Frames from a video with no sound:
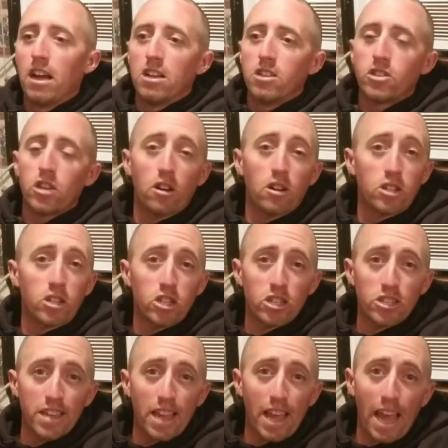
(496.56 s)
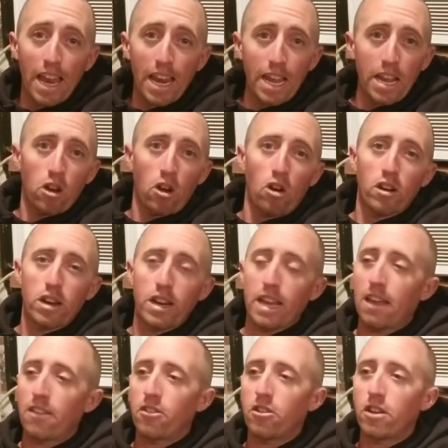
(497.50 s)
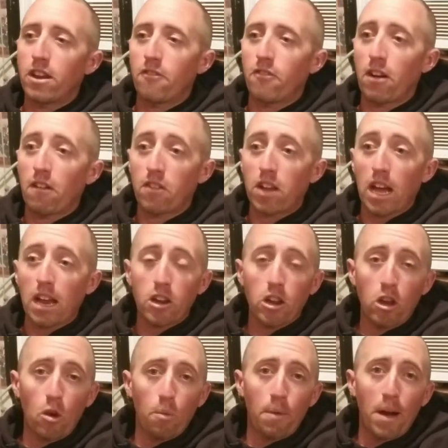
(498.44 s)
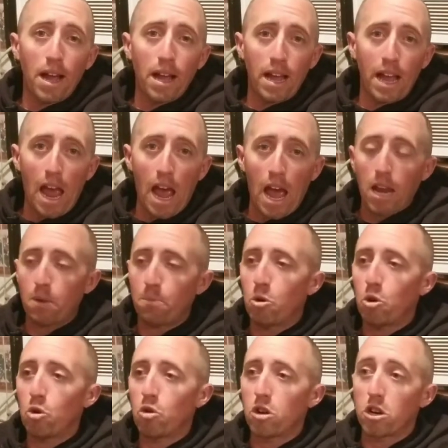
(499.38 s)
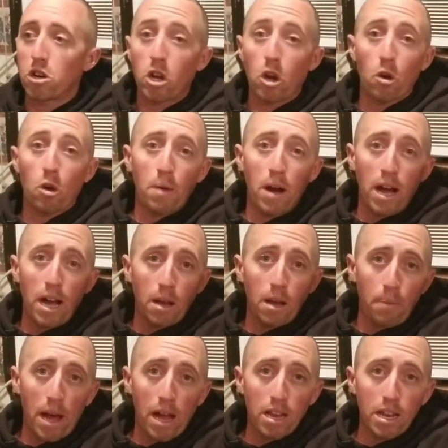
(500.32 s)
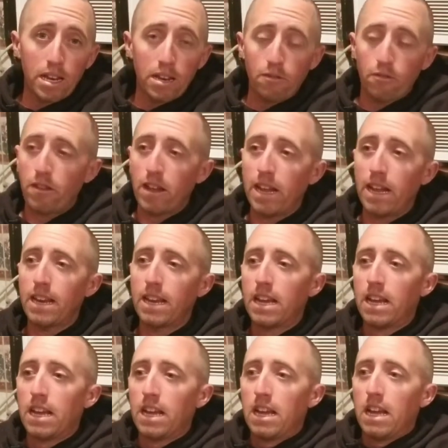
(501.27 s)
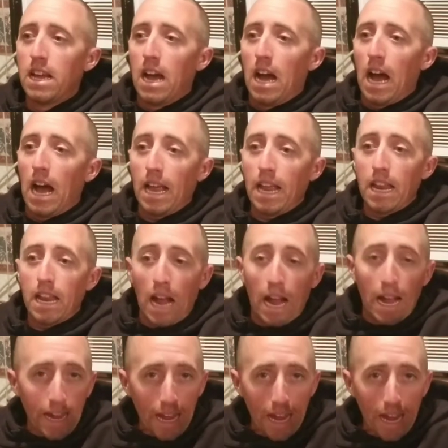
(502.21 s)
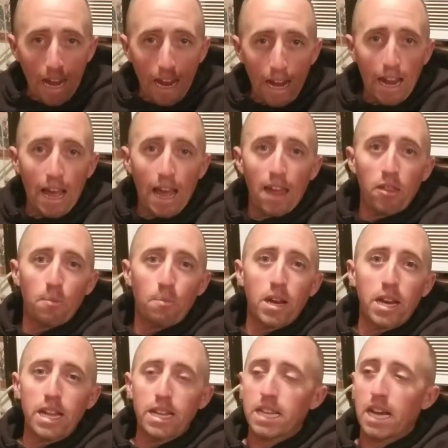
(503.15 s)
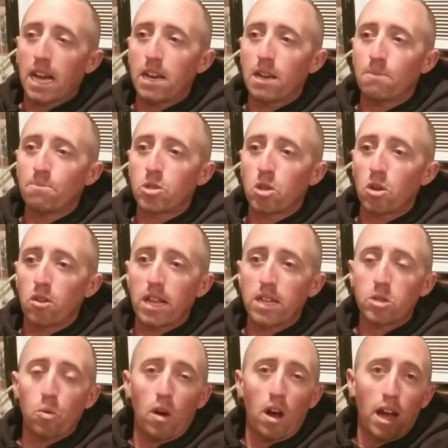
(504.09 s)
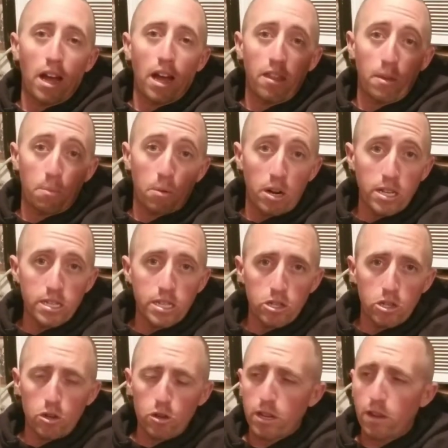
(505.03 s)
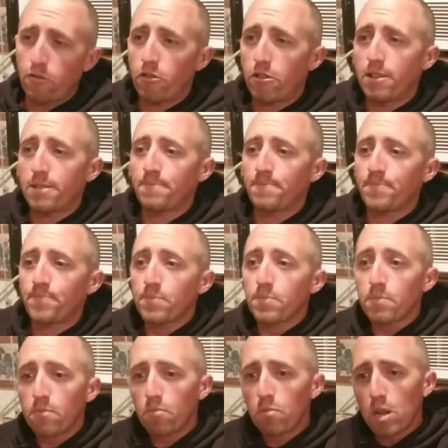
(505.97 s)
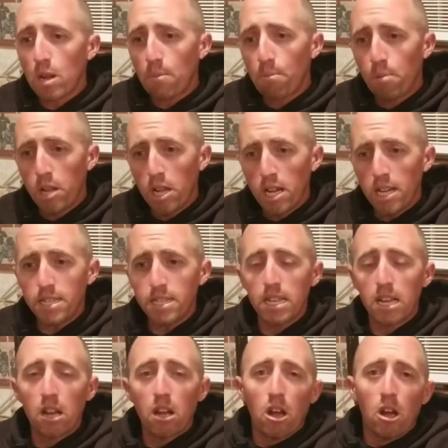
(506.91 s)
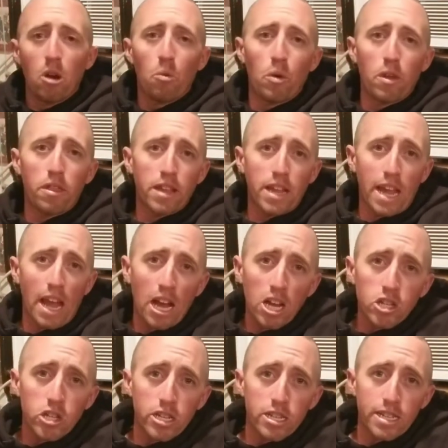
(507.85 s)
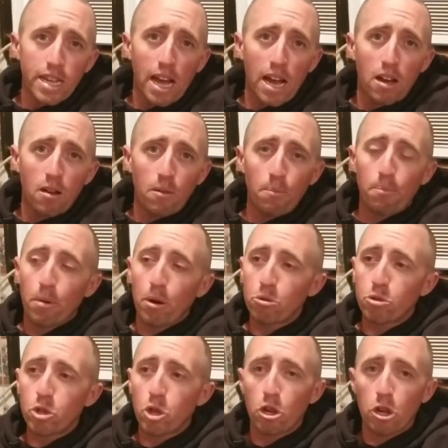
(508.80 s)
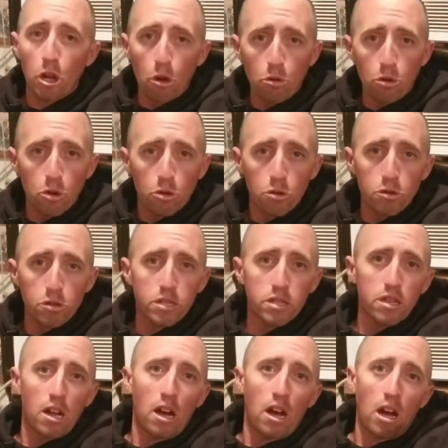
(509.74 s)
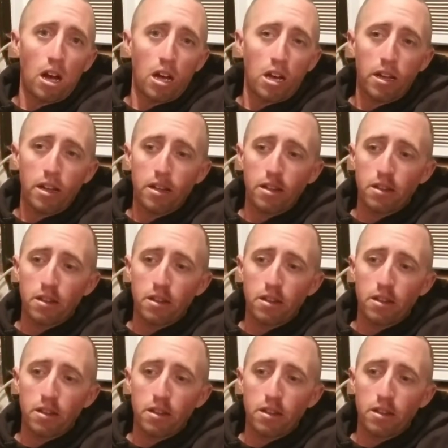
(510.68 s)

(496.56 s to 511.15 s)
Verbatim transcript: So it's just a headache altogether. If I've got to go buy an animal or go buy a pallet of feed, I, I can't have the money tied up, so that's why the prices are different. Plus, with the cash discount, most locals uh,